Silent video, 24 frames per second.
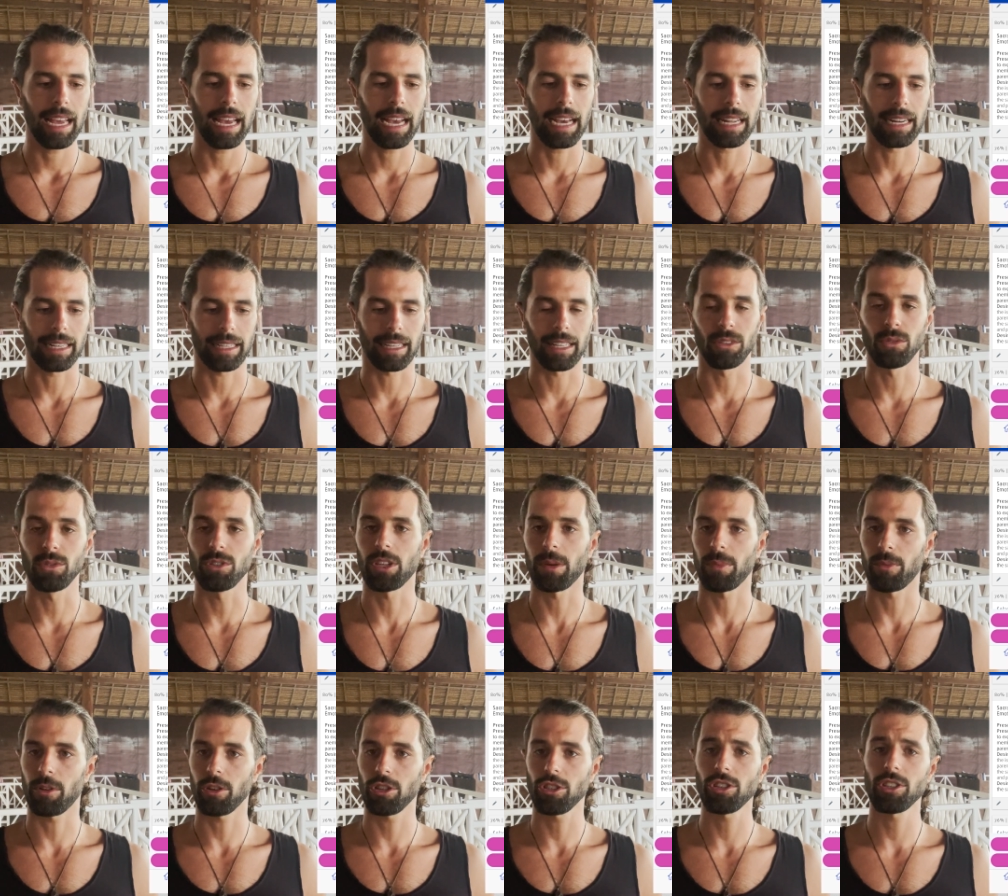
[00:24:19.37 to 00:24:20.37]
And I can do
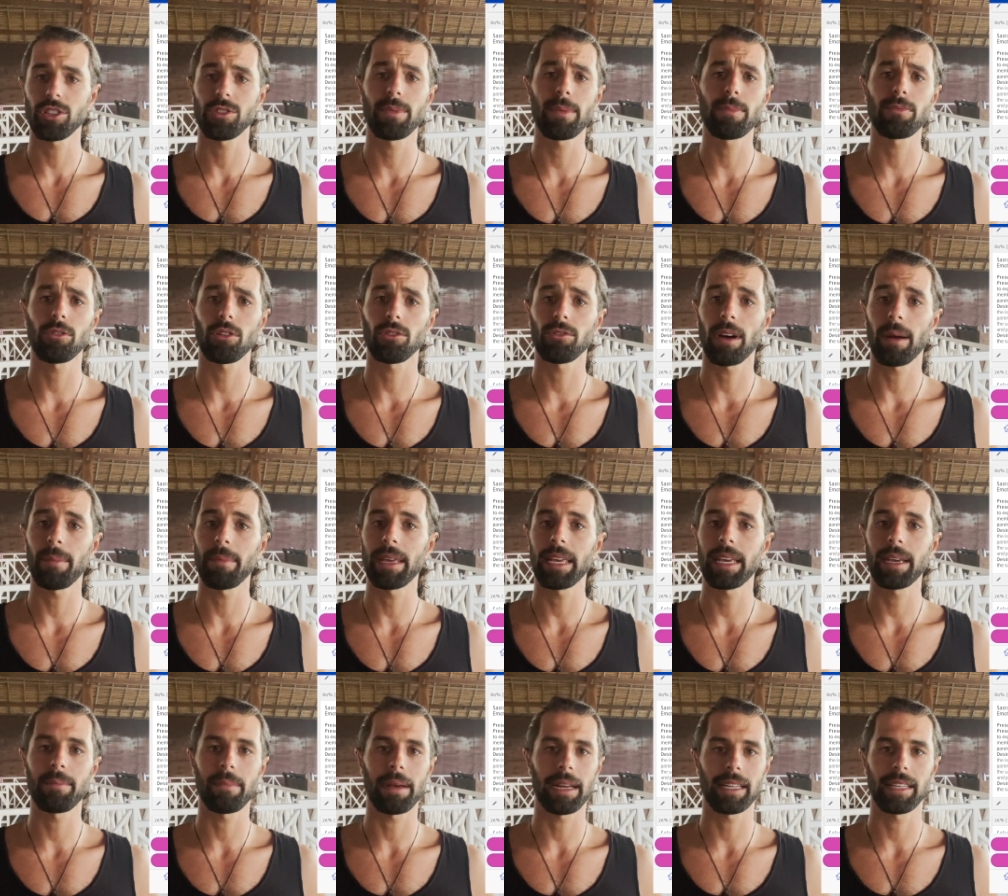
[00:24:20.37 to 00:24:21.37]
subconscious
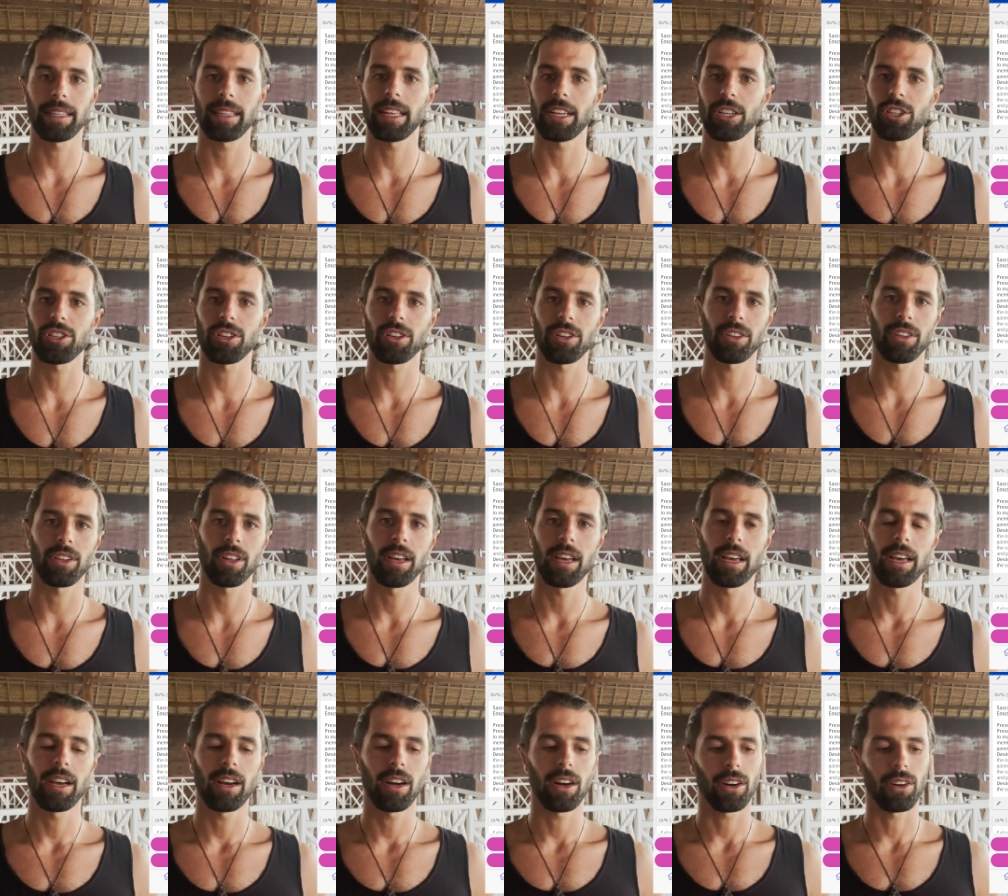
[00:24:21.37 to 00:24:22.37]
reprogramming, meditation,
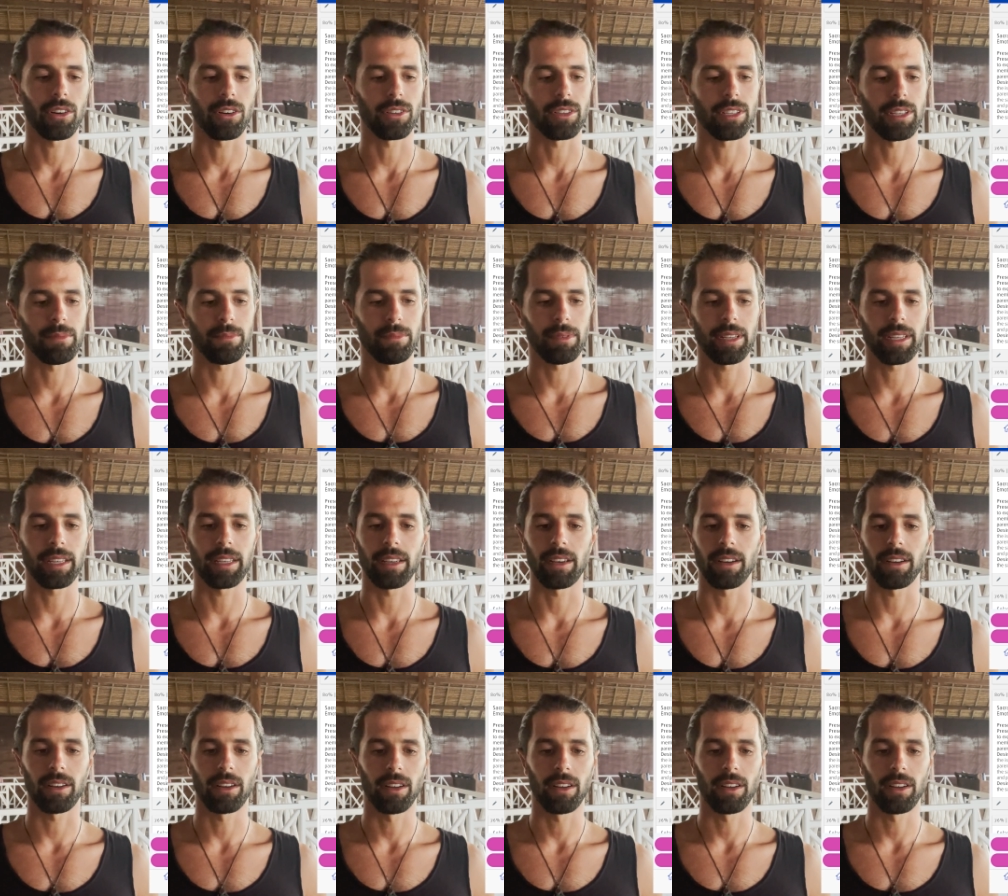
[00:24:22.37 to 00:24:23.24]
or simply,